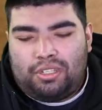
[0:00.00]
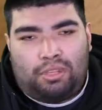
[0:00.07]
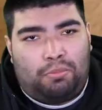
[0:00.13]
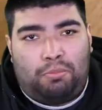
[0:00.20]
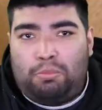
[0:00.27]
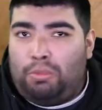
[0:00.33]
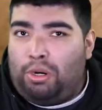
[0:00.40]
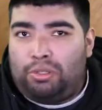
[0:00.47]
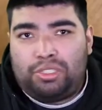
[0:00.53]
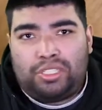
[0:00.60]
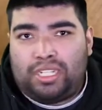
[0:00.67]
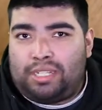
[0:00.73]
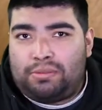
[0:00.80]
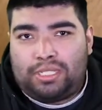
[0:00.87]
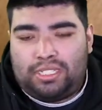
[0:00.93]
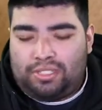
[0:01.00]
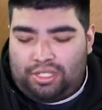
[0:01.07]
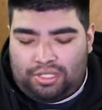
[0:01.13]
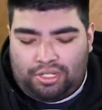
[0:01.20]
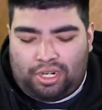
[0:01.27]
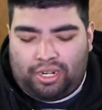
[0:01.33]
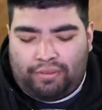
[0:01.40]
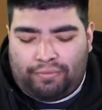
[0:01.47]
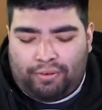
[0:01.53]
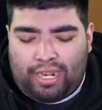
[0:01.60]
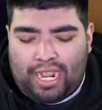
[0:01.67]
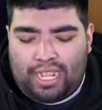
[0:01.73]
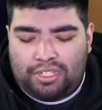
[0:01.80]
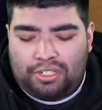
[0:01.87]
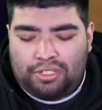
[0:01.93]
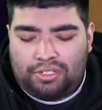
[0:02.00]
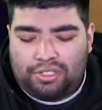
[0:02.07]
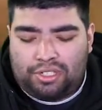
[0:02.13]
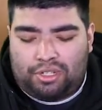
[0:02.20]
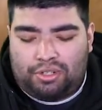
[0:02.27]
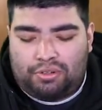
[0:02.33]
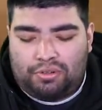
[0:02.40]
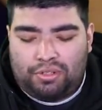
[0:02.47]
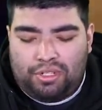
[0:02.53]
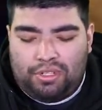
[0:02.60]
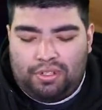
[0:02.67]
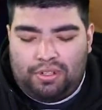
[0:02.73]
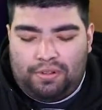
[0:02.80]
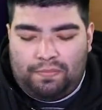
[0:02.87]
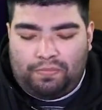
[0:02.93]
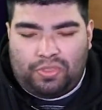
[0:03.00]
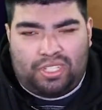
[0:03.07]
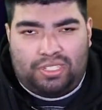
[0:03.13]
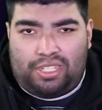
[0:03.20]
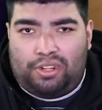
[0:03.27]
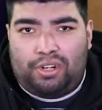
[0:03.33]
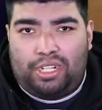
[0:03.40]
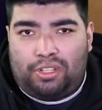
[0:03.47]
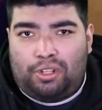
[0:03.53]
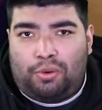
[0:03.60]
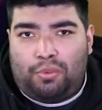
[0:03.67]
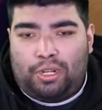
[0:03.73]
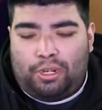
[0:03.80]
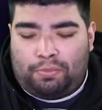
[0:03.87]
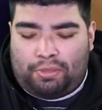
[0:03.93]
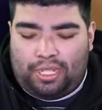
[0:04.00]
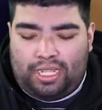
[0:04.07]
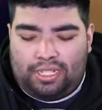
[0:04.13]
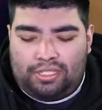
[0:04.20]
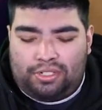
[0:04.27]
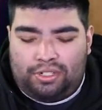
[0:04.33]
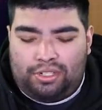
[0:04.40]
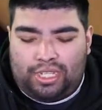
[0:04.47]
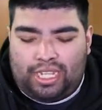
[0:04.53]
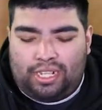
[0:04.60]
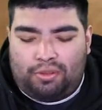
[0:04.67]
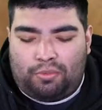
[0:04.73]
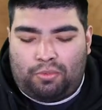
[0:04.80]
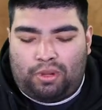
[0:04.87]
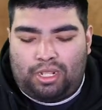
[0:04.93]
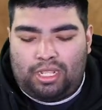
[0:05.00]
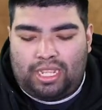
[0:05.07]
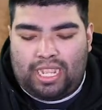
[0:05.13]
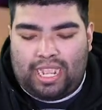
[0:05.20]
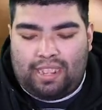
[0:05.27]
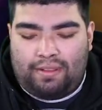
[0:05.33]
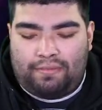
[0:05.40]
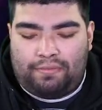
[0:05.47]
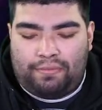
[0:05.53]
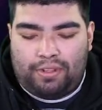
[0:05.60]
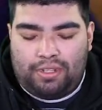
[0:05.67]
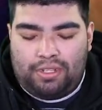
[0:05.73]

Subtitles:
Most times he's the target for Ash, so because they already know what you're playing, so you kind of want to have